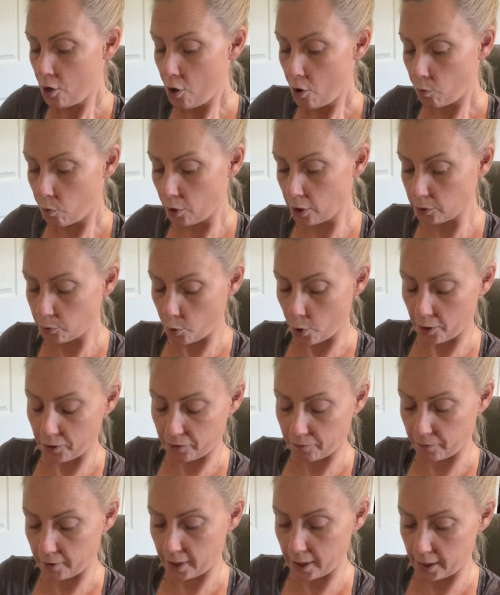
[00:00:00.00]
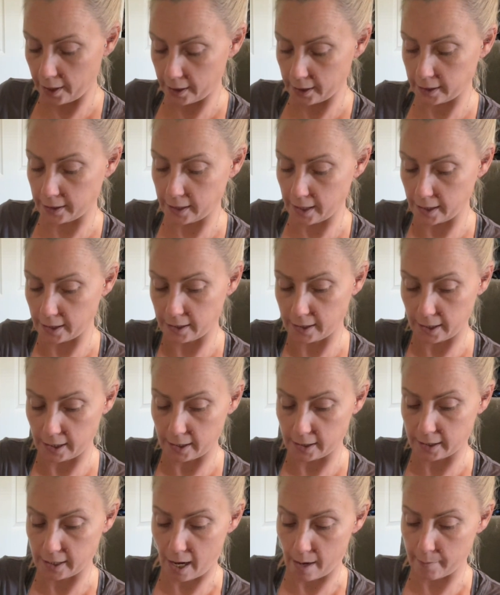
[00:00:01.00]
World War III
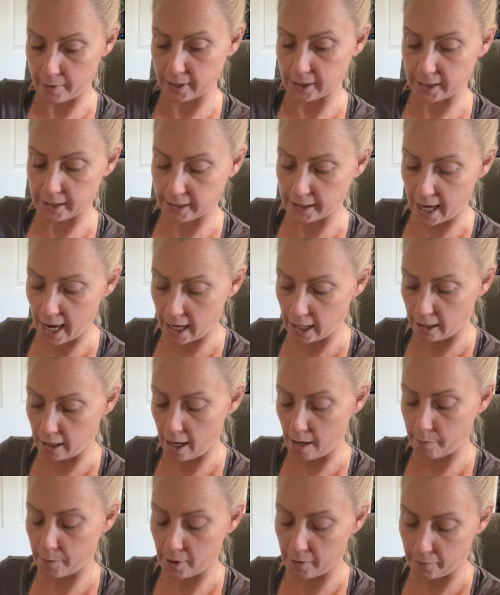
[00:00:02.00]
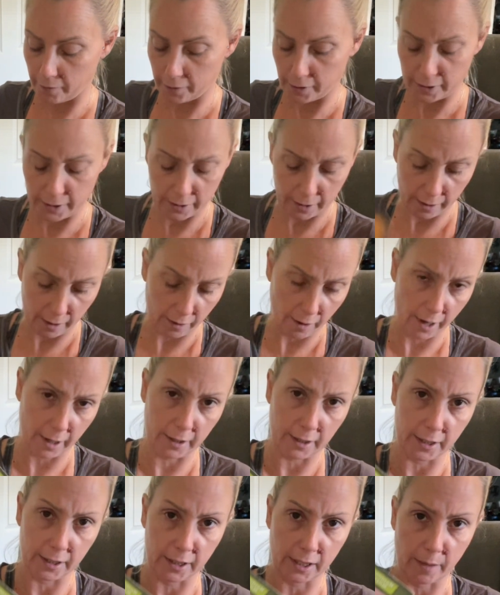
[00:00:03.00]
is coming. Societal upheaval. These, a lot of
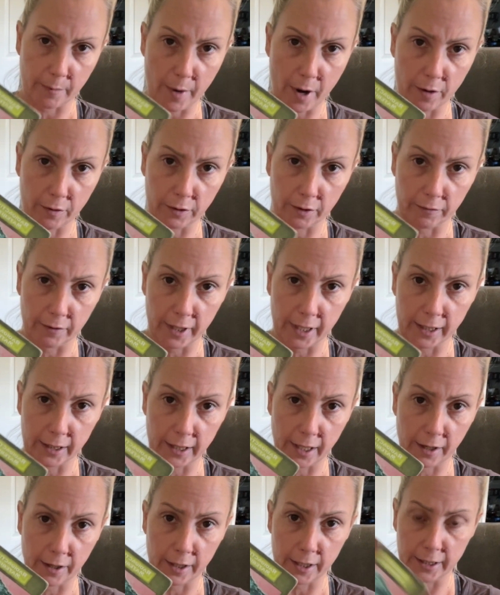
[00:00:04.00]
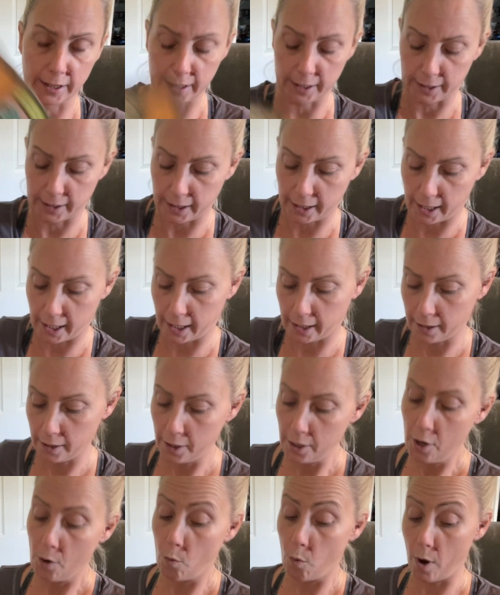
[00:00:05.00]
these came out in the readings I already did today.
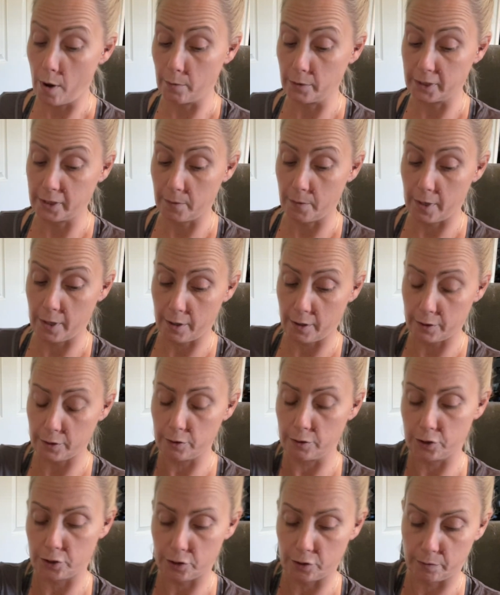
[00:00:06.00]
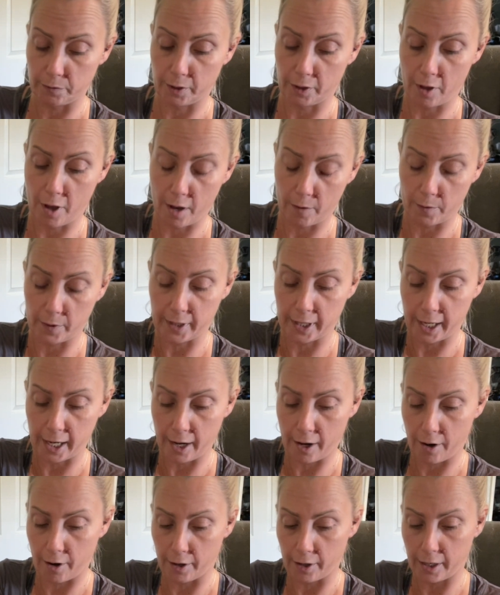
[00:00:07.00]
One was the one on YouTube, the long one that I
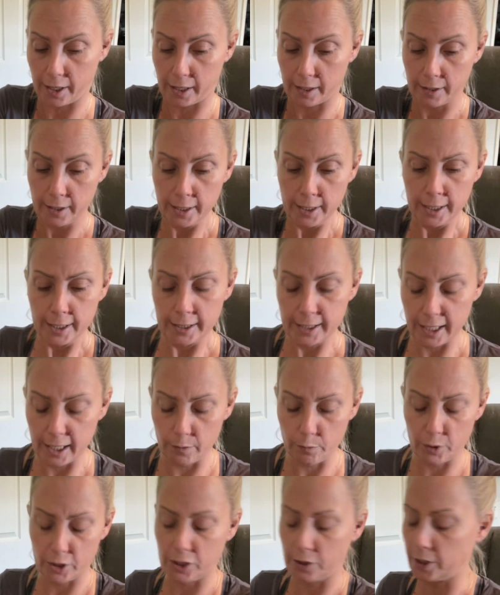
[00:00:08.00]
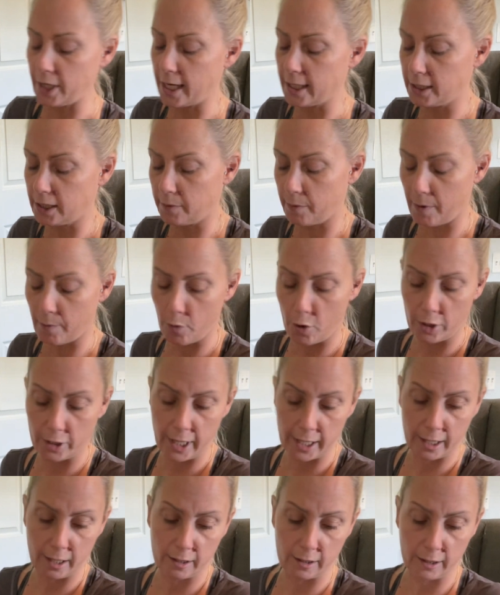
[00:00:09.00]
already did, which tends to be more
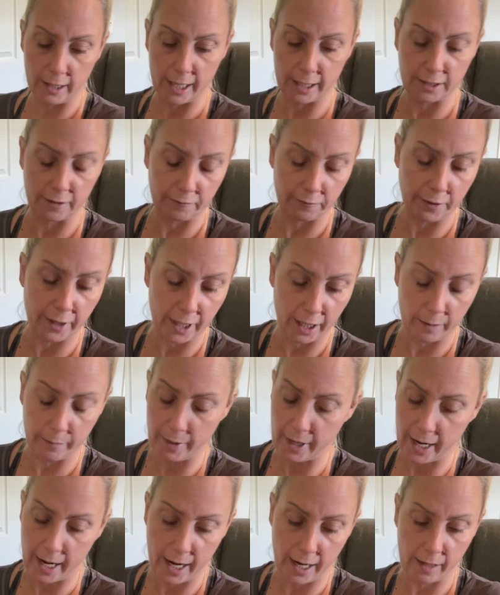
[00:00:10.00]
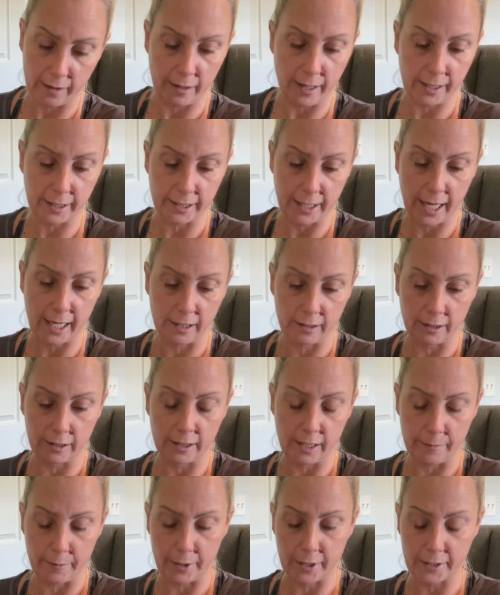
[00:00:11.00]
like a collective reading, but I title it
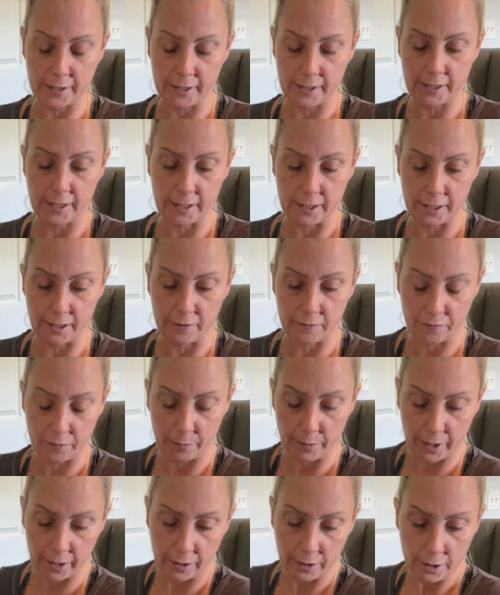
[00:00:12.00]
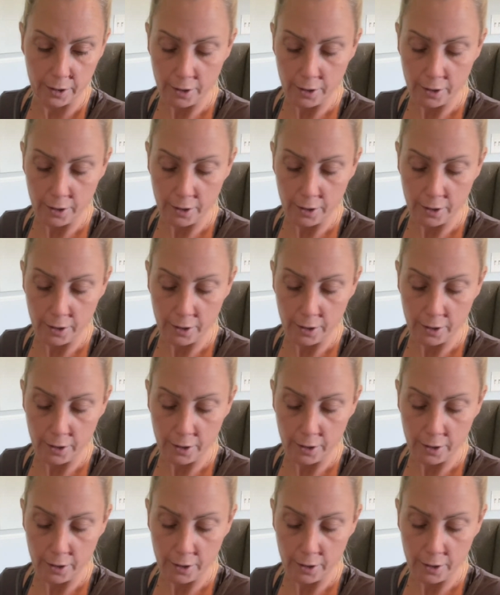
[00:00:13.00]
Libra because it's easier for me.